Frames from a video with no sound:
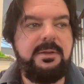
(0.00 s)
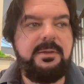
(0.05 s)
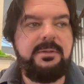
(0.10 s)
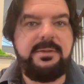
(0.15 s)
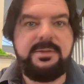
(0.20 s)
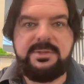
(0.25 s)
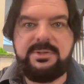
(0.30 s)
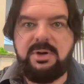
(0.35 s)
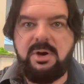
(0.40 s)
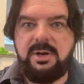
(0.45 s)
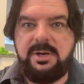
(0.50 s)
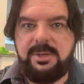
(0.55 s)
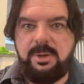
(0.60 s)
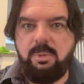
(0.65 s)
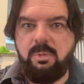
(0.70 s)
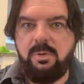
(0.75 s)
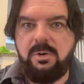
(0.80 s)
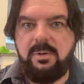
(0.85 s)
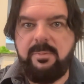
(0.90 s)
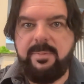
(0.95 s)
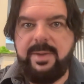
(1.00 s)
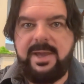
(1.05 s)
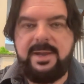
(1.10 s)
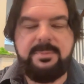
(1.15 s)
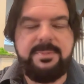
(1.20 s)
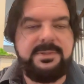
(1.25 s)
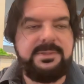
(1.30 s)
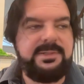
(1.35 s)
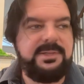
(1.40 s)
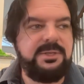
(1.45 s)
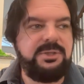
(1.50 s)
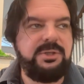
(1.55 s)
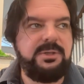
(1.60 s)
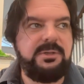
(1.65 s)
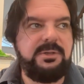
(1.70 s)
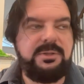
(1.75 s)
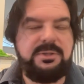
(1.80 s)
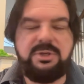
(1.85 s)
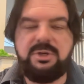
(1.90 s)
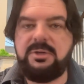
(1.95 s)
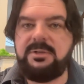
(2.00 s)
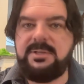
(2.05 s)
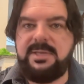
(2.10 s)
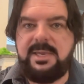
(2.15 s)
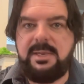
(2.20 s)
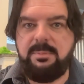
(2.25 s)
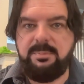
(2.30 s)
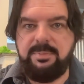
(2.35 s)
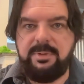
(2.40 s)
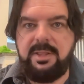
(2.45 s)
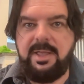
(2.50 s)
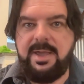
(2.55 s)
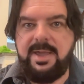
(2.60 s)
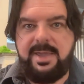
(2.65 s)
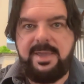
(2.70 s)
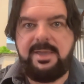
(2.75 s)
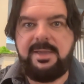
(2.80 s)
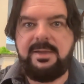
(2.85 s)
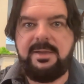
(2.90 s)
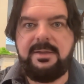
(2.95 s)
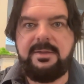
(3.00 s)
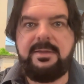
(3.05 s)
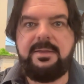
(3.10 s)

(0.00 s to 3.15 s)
the starting quarterback position. He should keep playing.